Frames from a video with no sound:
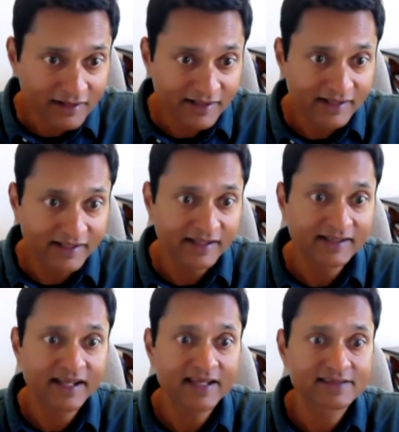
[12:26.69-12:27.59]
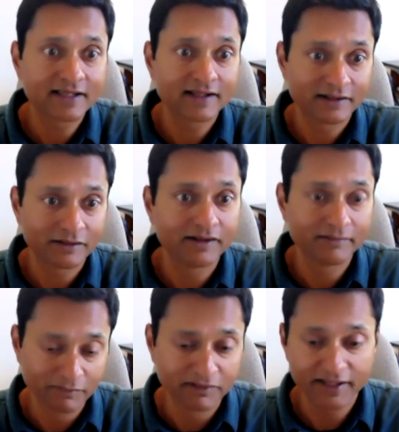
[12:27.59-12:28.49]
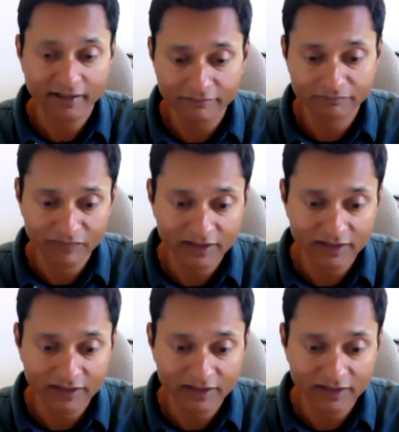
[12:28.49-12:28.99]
Uh, it takes uh, it, it,